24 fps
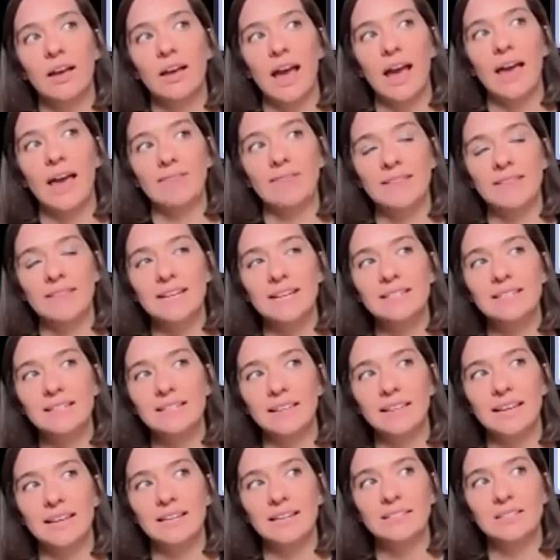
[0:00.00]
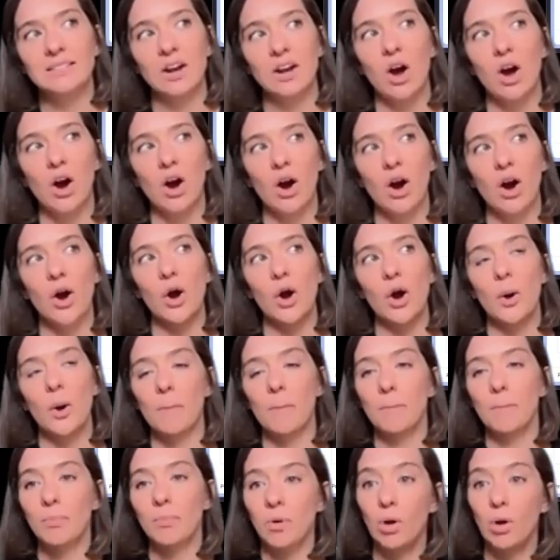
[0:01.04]
and these lists are
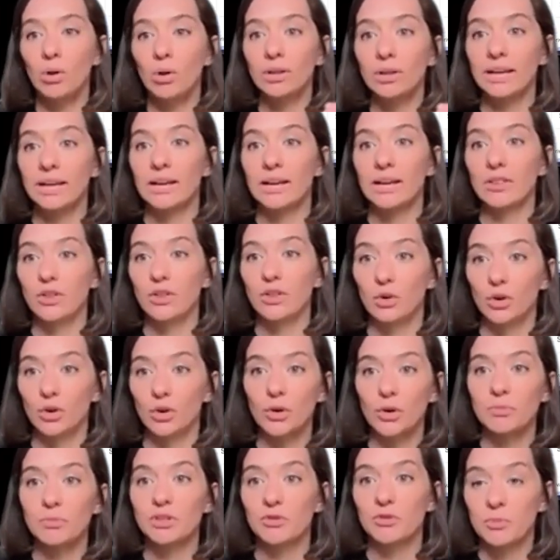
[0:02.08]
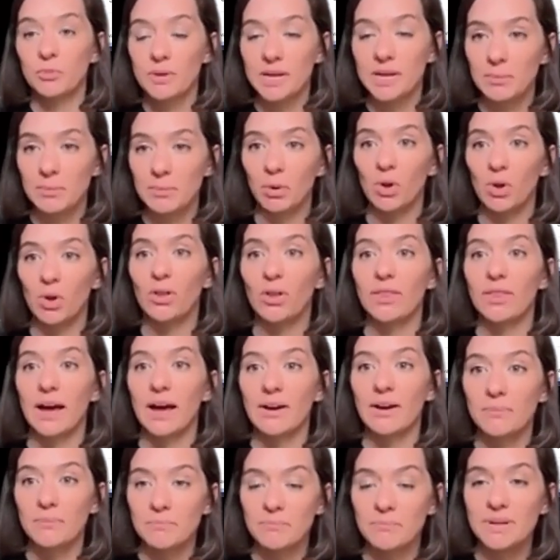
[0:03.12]
pulling the groups of people
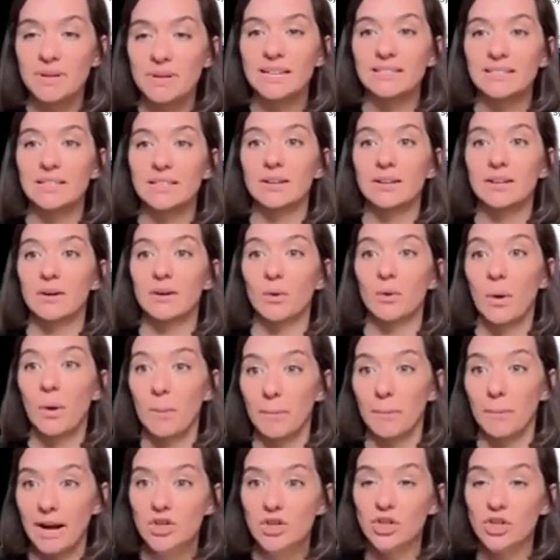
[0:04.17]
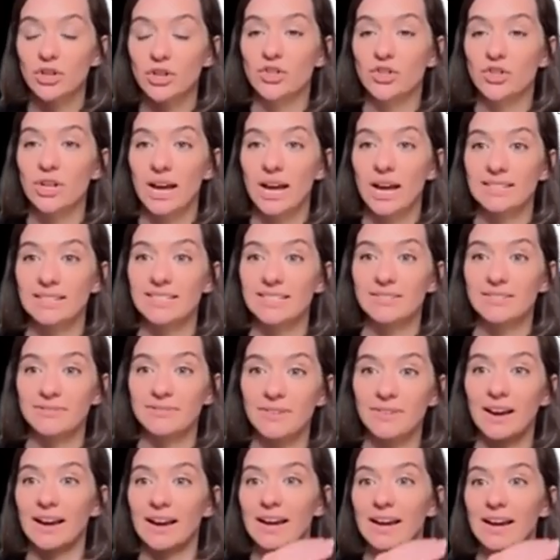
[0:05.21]
that meet what my church has
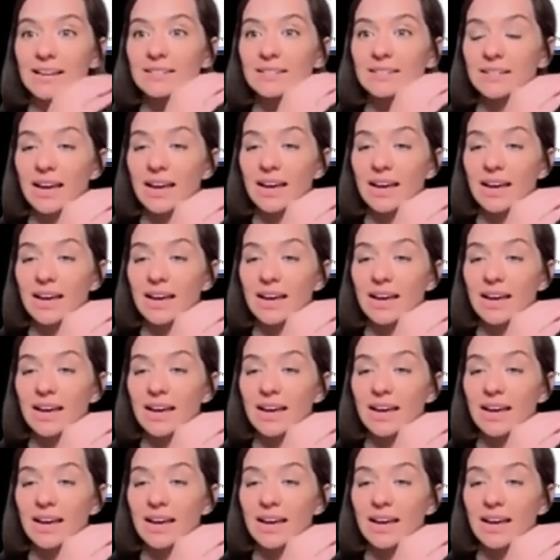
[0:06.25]
defined